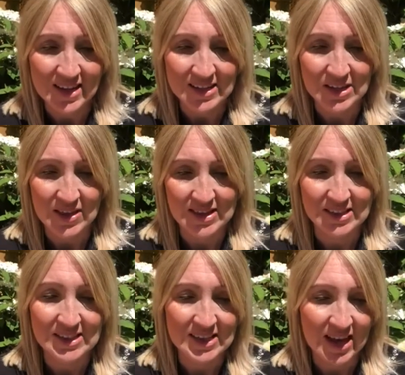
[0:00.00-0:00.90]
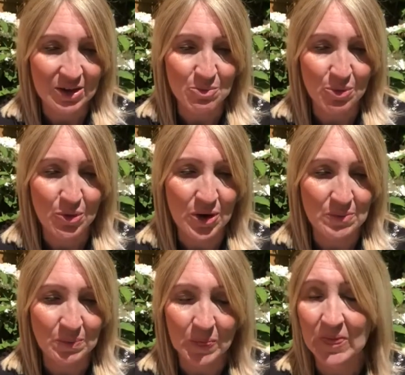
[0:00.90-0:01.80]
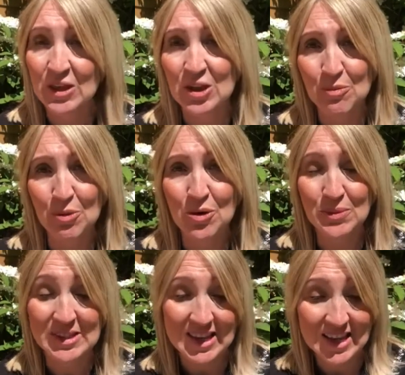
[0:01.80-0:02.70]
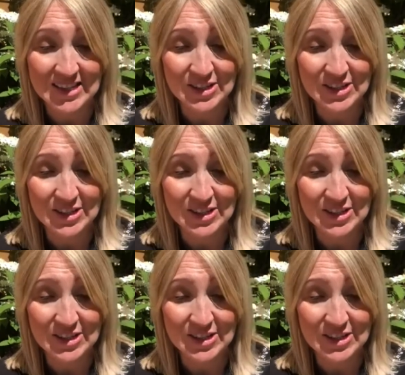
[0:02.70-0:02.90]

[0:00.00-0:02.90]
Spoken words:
So that's the second point. The third point was this: